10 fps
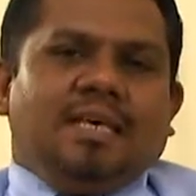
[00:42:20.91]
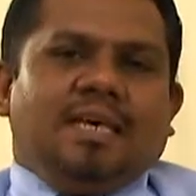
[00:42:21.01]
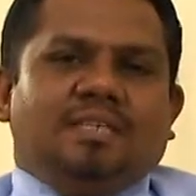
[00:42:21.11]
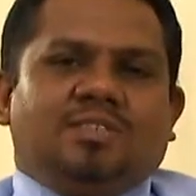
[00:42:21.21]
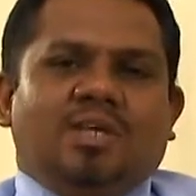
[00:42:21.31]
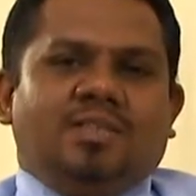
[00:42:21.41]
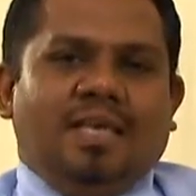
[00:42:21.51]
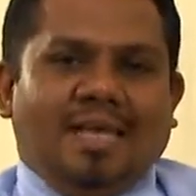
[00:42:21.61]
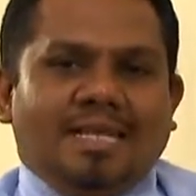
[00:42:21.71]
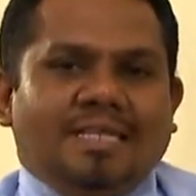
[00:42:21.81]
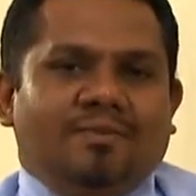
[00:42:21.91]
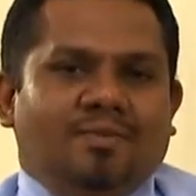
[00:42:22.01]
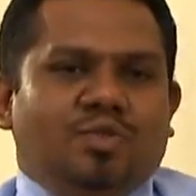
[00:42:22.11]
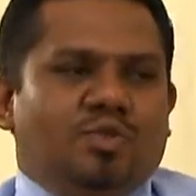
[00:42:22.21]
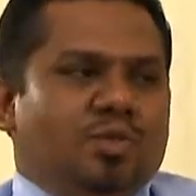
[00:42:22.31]
it's not the
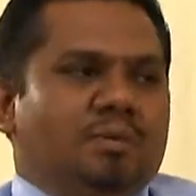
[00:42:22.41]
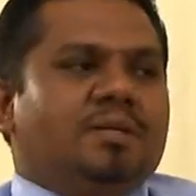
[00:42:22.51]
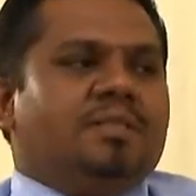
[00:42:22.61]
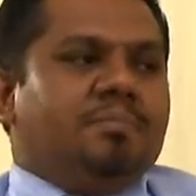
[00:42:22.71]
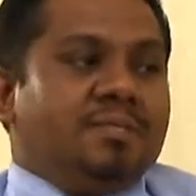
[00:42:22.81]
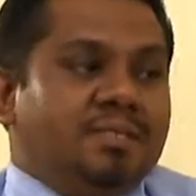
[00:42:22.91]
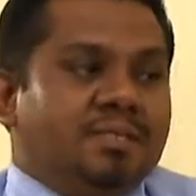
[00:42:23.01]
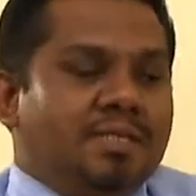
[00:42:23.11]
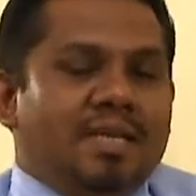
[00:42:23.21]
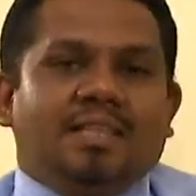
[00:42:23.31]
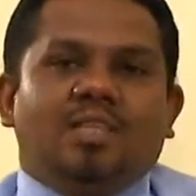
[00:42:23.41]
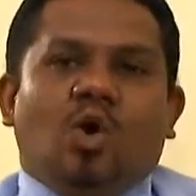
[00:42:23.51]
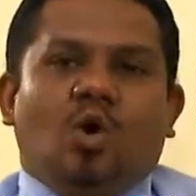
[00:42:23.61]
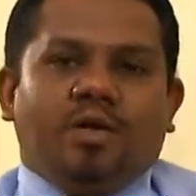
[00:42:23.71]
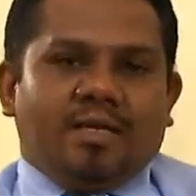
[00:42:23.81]
individual but the position and the
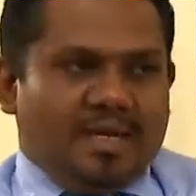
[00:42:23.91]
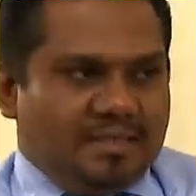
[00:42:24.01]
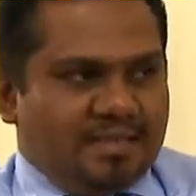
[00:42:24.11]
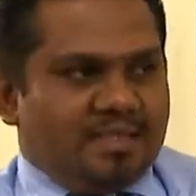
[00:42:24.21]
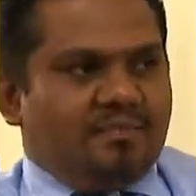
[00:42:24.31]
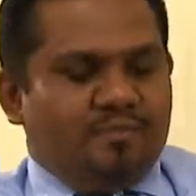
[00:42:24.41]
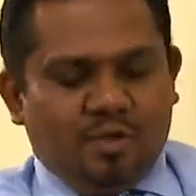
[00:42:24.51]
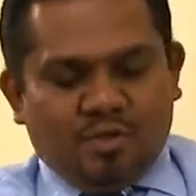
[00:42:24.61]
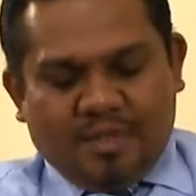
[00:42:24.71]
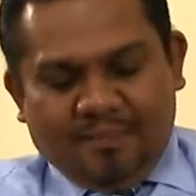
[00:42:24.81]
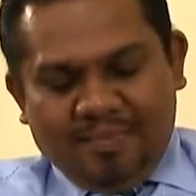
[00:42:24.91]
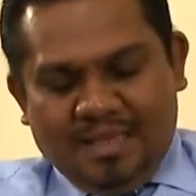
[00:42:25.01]
organizational future